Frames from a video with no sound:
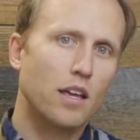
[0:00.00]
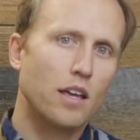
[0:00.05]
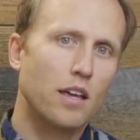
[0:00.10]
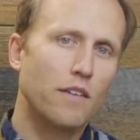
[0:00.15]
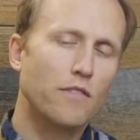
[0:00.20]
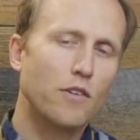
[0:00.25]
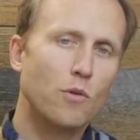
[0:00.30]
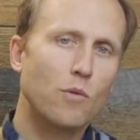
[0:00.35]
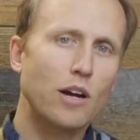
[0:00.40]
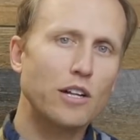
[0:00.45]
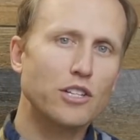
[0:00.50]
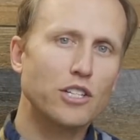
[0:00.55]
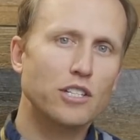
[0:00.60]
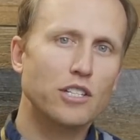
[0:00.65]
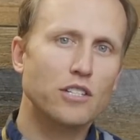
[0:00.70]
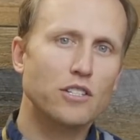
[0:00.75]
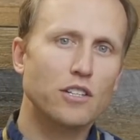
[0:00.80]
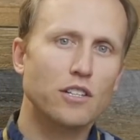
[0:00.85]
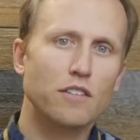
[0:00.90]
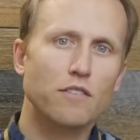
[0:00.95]
If you're watching
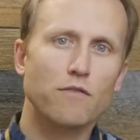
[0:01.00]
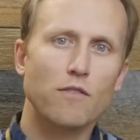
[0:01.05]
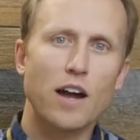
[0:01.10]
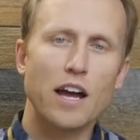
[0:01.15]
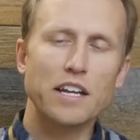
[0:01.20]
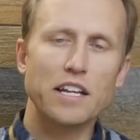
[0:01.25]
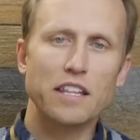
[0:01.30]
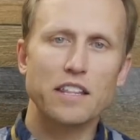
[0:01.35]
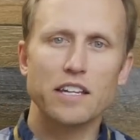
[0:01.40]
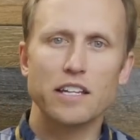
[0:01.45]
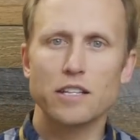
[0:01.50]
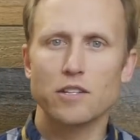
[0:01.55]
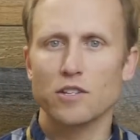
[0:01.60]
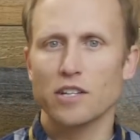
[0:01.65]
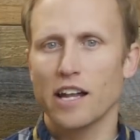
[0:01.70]
this on the Friday that it's